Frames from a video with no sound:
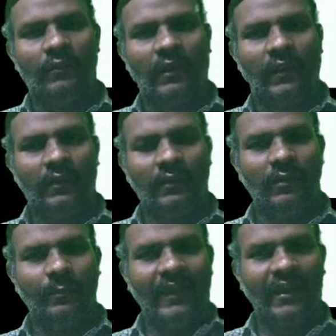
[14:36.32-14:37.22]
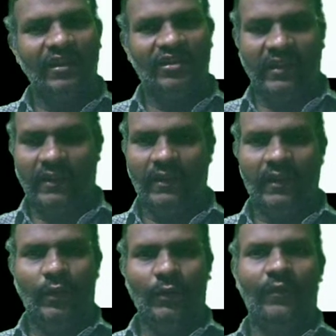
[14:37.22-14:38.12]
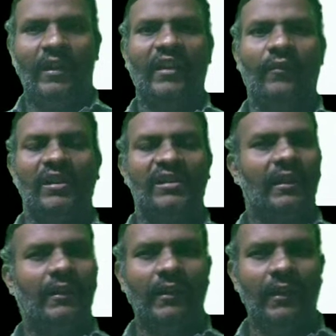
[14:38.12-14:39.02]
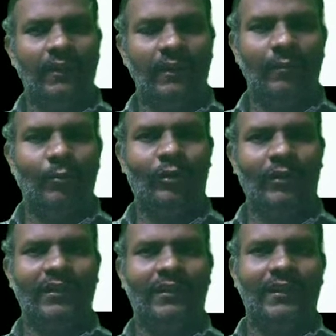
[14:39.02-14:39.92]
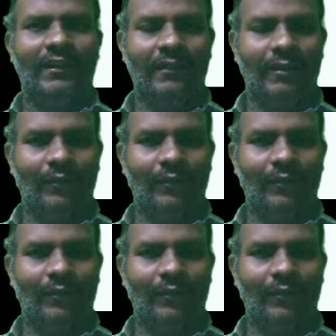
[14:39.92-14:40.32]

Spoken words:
like a parent-child kind of language. I'll deal about it in another